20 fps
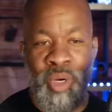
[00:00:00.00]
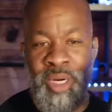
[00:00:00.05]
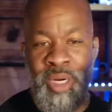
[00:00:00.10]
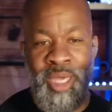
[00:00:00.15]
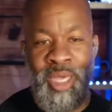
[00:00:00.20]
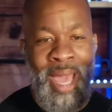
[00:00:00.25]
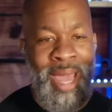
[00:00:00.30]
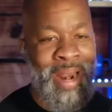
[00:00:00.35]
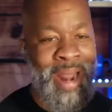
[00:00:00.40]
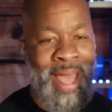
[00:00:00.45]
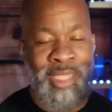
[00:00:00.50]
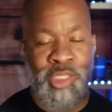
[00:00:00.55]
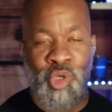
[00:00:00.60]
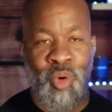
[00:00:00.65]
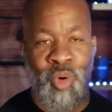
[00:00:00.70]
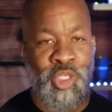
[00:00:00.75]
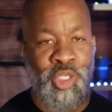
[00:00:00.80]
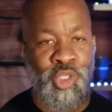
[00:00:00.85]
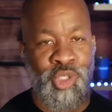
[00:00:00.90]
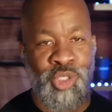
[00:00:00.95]
community and
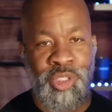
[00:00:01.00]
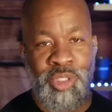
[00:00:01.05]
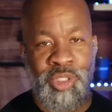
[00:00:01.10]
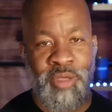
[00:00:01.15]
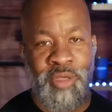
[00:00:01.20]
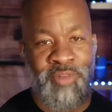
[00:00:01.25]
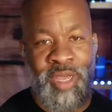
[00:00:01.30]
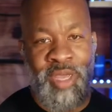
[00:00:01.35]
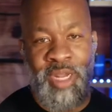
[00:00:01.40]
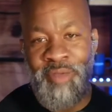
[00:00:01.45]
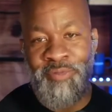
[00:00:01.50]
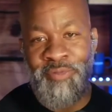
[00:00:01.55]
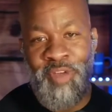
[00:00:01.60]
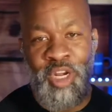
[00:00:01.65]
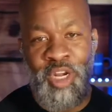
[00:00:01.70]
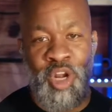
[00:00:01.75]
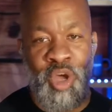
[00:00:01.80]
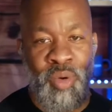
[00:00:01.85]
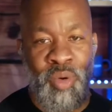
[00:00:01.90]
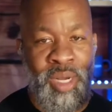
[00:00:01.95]
ask questions.
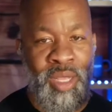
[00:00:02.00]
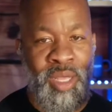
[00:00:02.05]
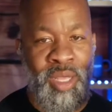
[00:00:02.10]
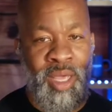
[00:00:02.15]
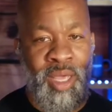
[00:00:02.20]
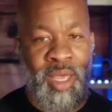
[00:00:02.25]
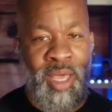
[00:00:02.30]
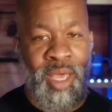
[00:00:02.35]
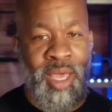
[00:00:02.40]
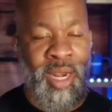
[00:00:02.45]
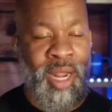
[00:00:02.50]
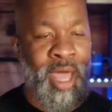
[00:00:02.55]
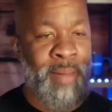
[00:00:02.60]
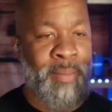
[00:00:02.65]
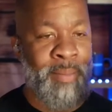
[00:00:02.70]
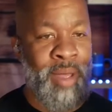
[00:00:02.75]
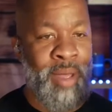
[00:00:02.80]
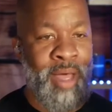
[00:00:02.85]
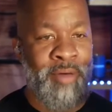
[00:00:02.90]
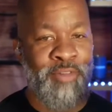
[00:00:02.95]
If I know it and
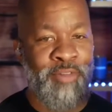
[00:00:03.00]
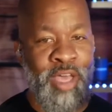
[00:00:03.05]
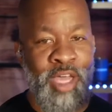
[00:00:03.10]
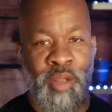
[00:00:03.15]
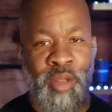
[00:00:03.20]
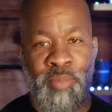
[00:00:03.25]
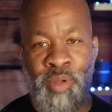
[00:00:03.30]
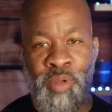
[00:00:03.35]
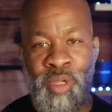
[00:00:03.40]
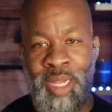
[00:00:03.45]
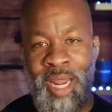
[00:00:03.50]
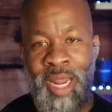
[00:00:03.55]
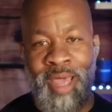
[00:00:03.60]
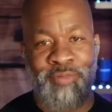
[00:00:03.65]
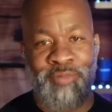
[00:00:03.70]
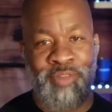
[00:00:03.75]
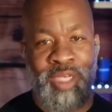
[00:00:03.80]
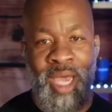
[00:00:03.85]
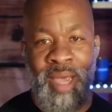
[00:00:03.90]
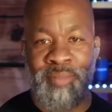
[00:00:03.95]
I'm available and
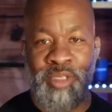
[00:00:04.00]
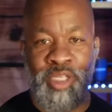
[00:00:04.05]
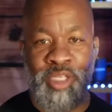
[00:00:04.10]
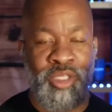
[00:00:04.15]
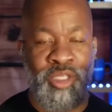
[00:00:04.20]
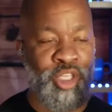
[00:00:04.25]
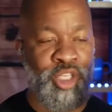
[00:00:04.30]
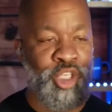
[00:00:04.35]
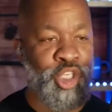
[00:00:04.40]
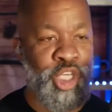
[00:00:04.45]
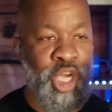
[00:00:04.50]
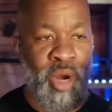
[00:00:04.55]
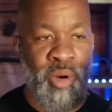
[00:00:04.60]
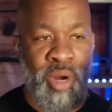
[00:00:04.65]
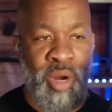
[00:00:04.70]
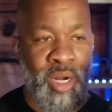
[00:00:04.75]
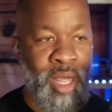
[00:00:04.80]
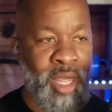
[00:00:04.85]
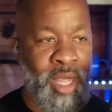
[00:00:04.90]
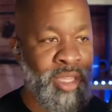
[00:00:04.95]
I have time to
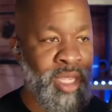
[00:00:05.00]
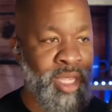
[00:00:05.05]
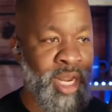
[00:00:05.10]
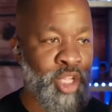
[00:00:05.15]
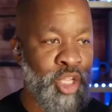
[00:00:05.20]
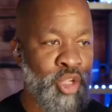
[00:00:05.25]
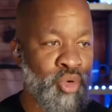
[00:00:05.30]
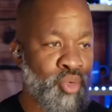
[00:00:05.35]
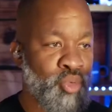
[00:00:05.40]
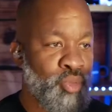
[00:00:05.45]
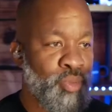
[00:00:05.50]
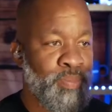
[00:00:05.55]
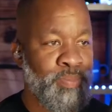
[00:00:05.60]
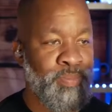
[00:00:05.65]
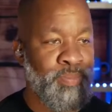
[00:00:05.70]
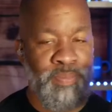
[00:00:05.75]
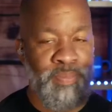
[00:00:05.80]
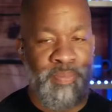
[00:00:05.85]
share it, then I do.